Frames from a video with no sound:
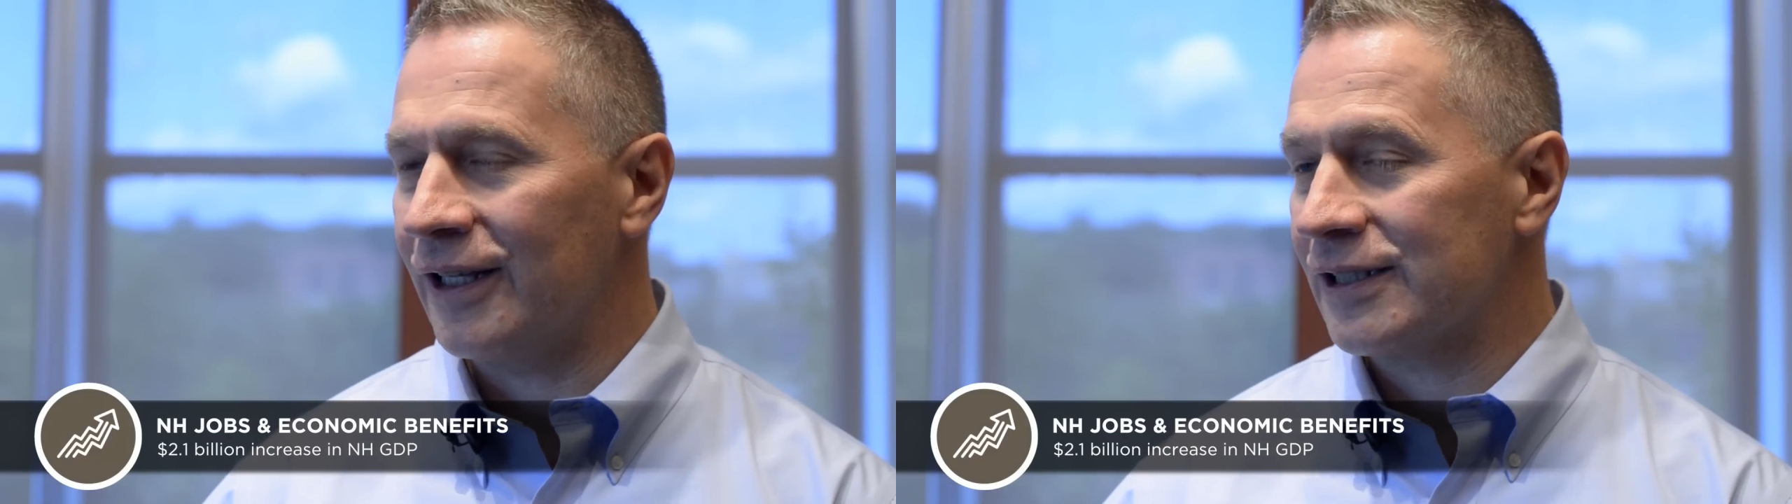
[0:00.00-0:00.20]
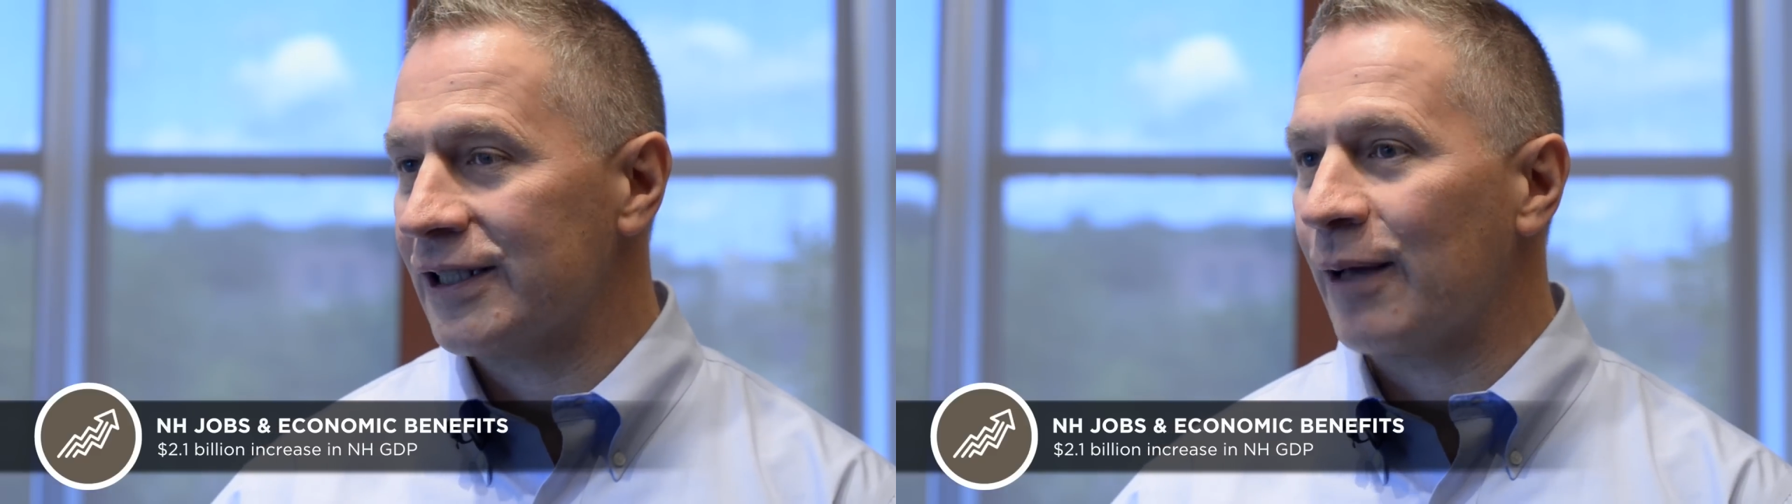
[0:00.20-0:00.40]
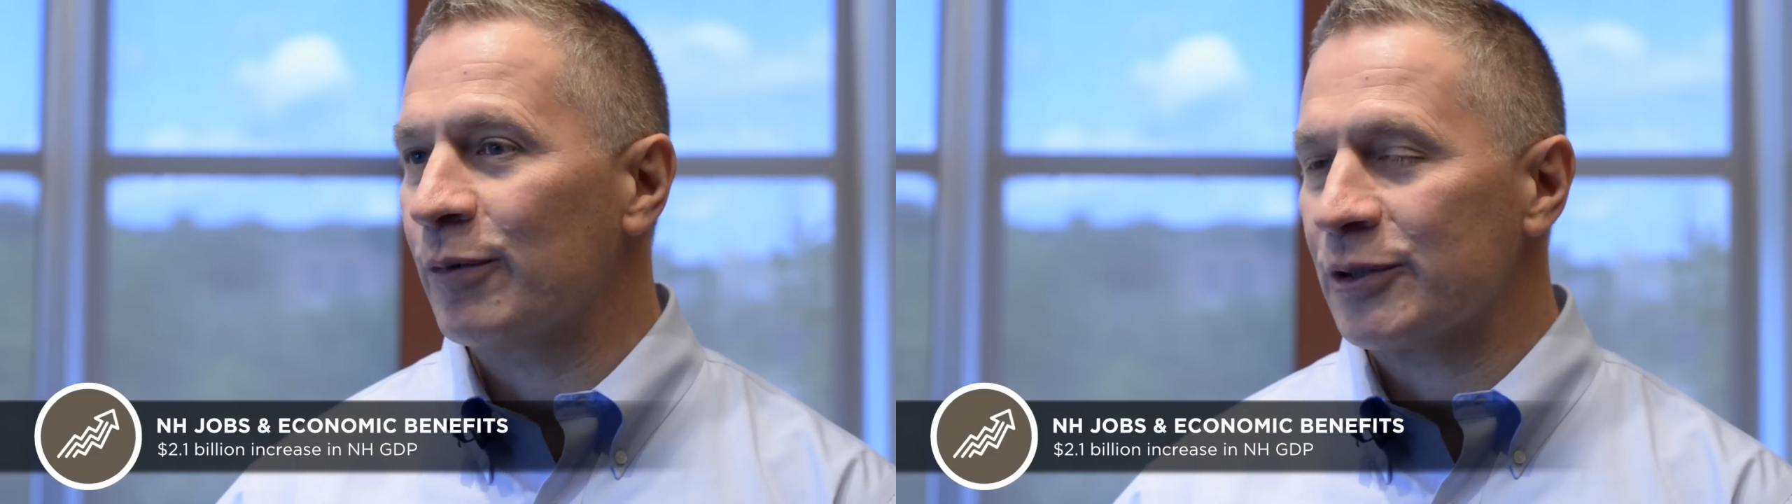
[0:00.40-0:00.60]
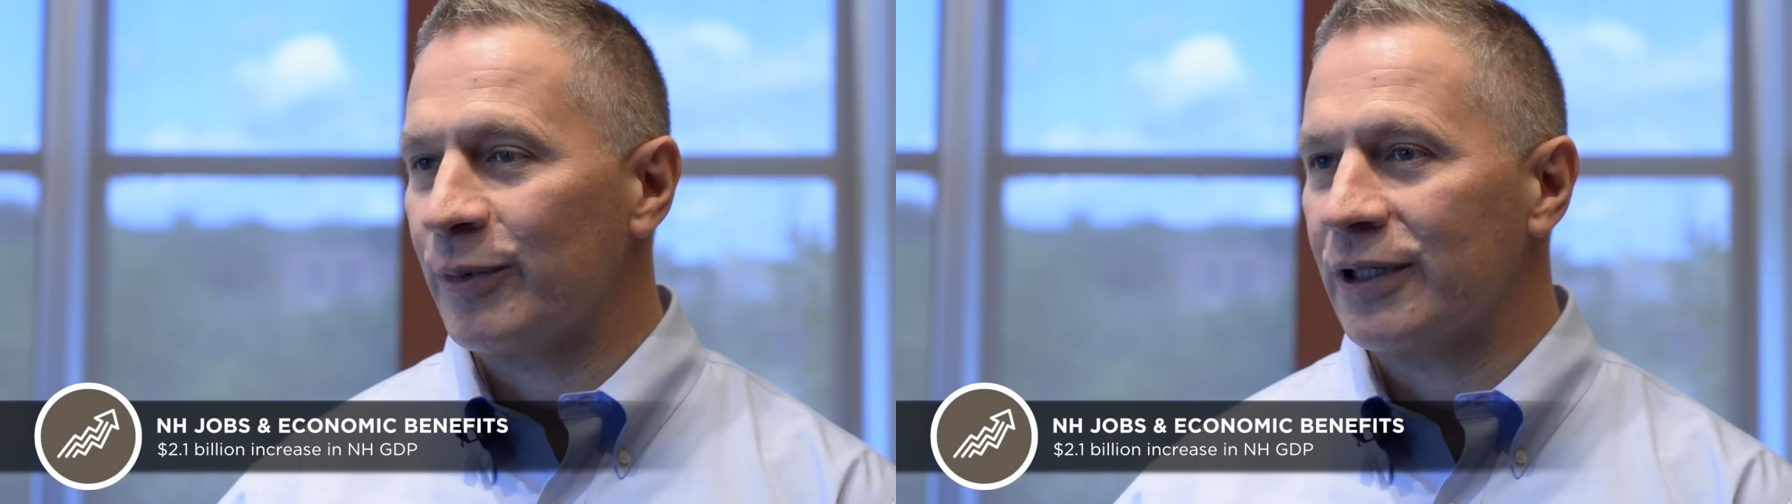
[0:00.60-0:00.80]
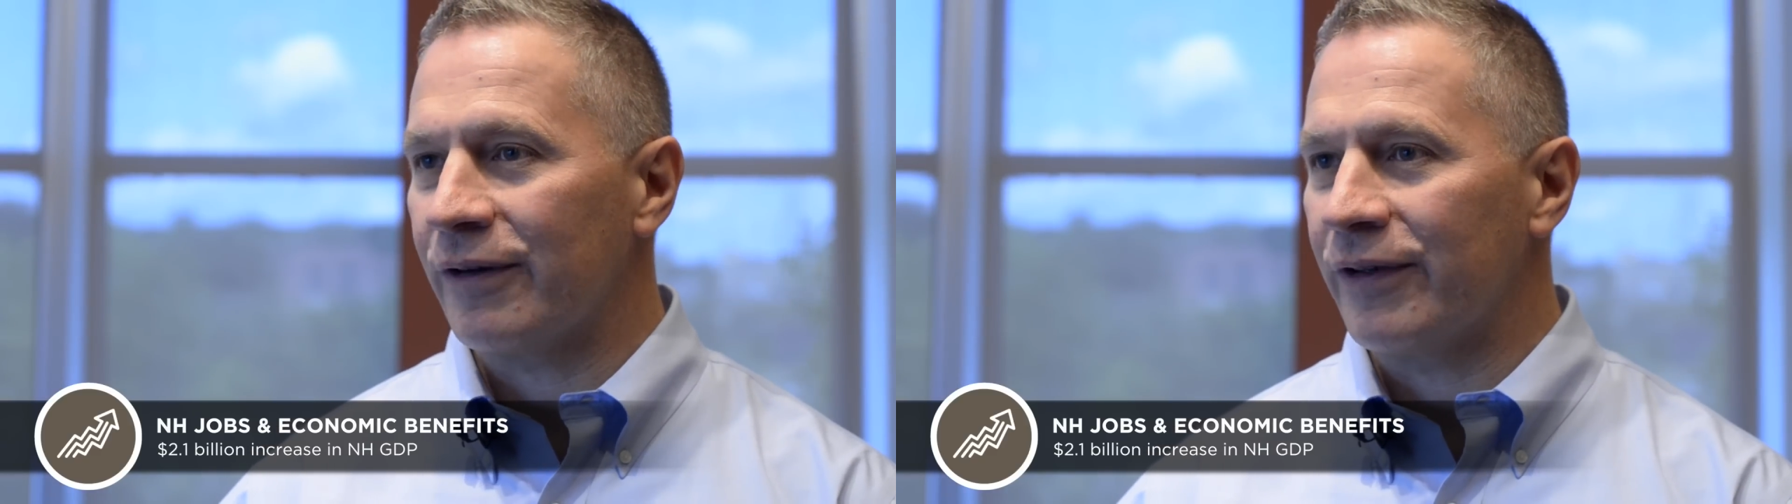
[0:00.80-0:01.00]
the
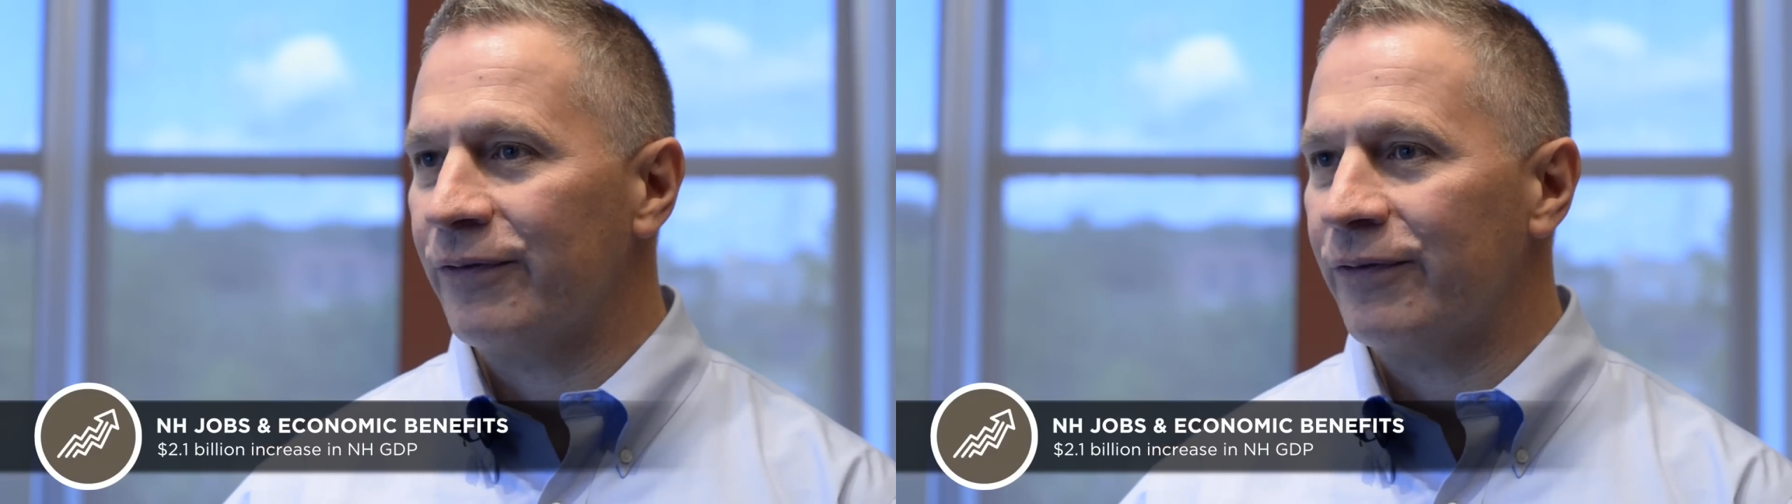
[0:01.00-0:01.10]
establishment of a